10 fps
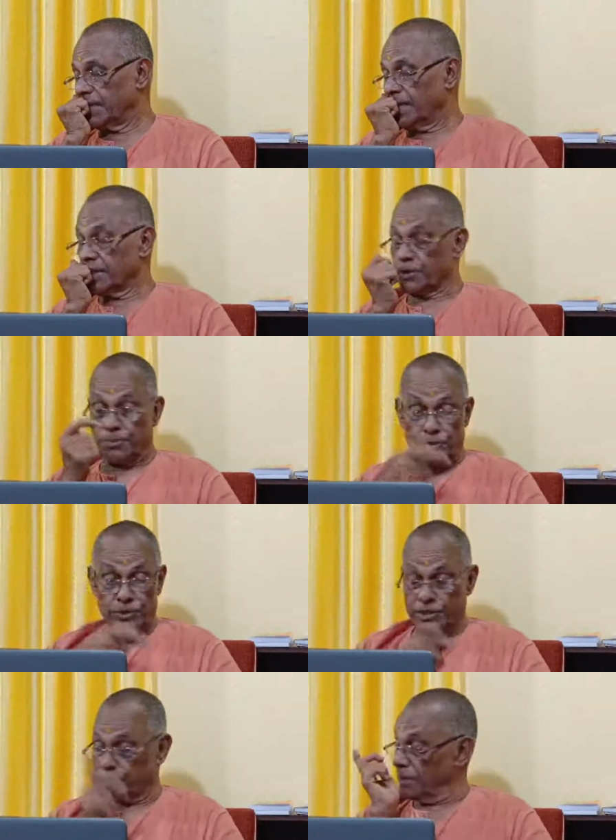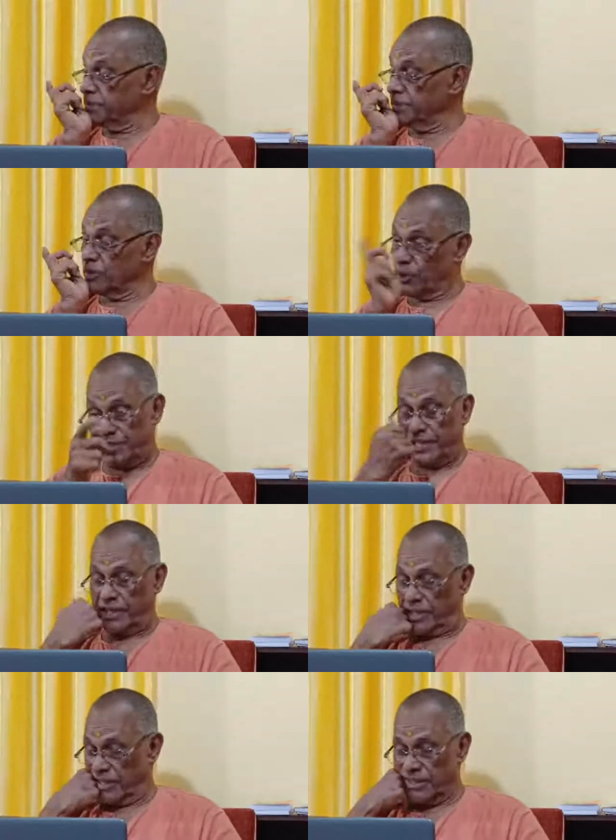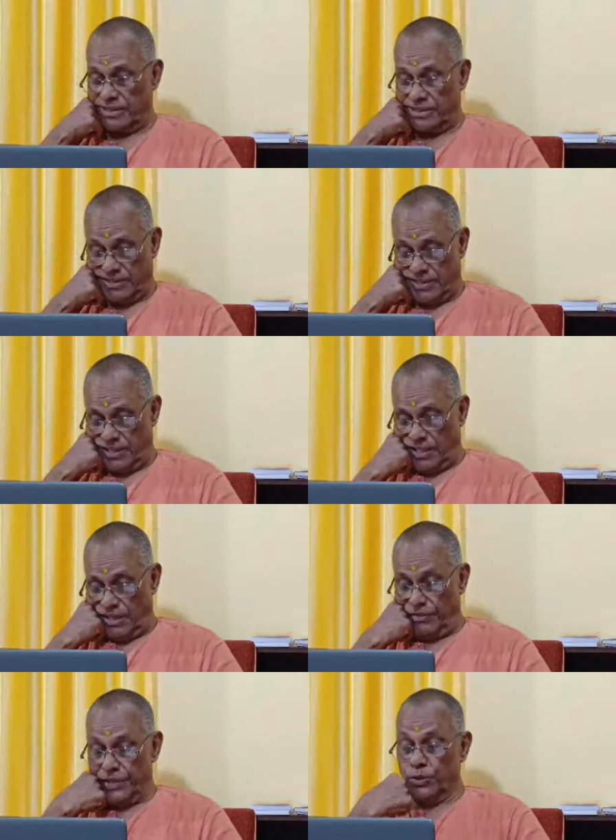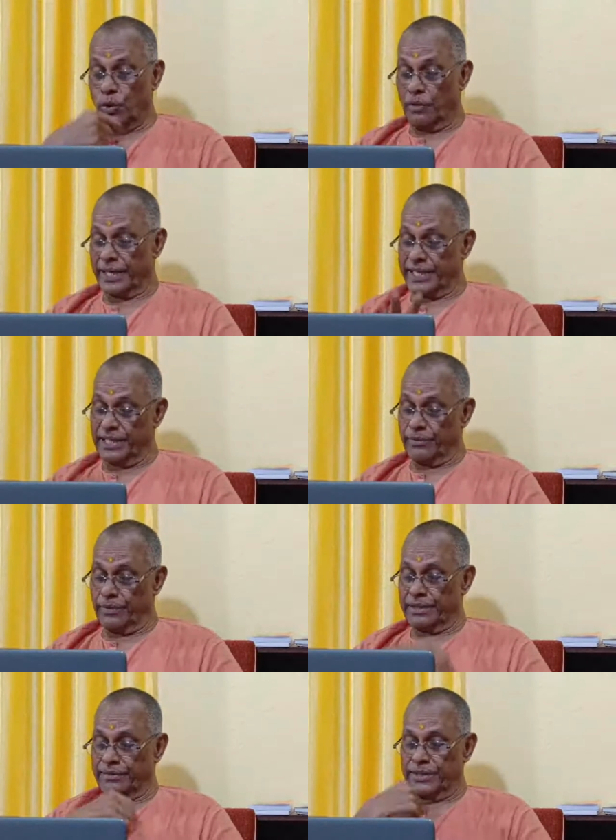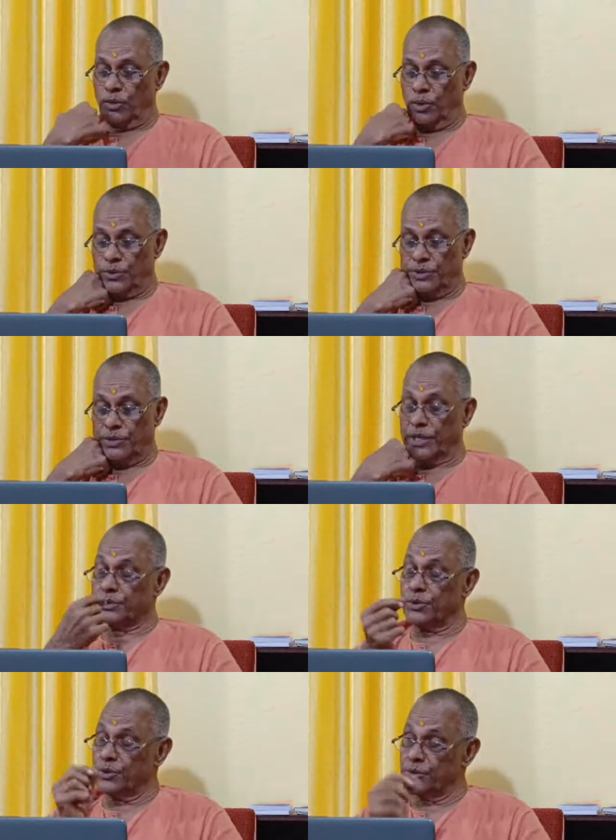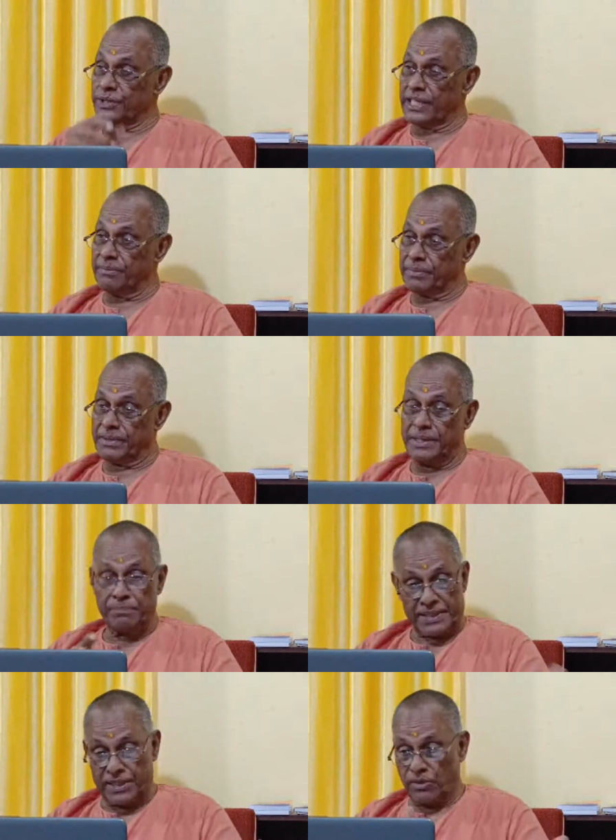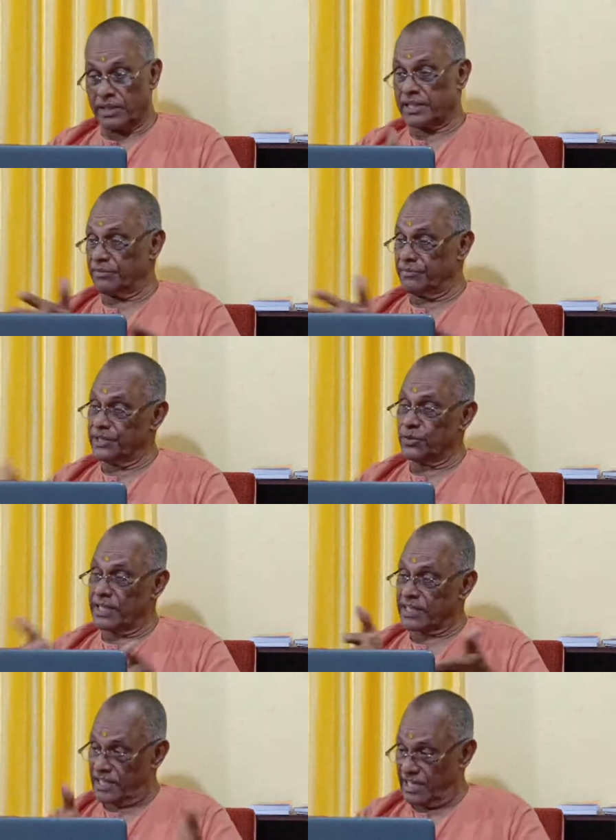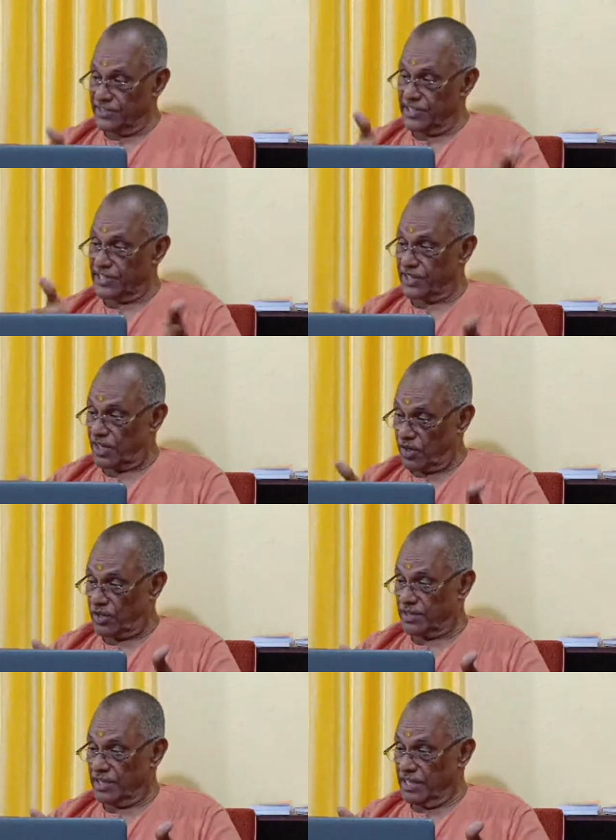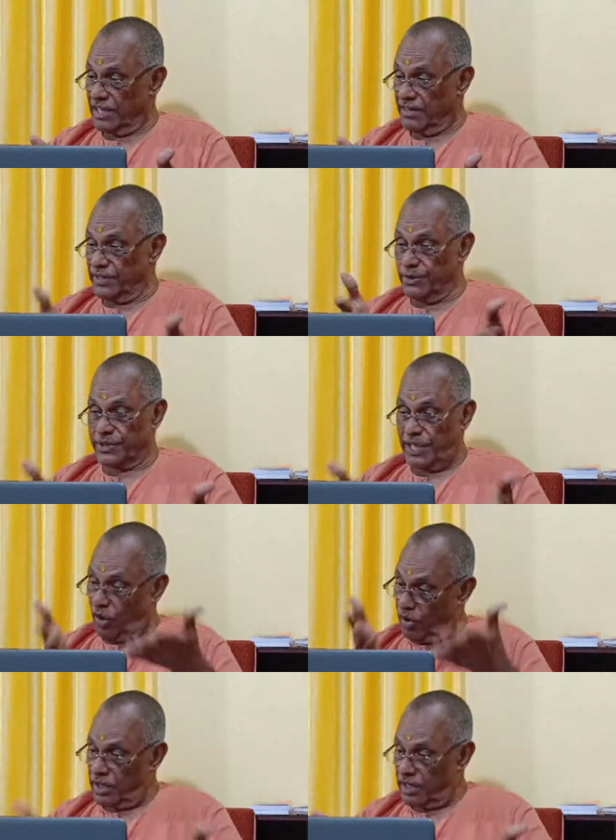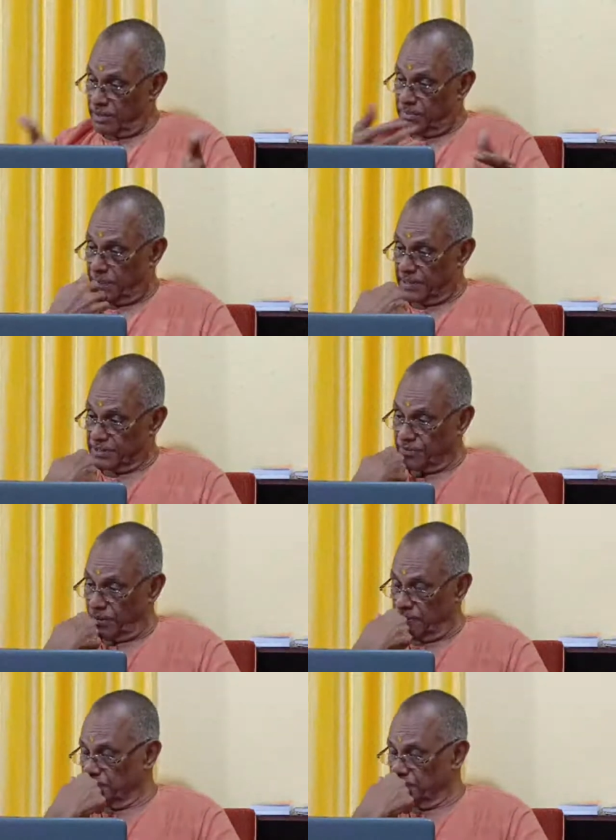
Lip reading: So Puja Swamiji questioned her, when you have identified with the whole union, why should you think in particular that we should get realization or not? When you say all are Papa's form.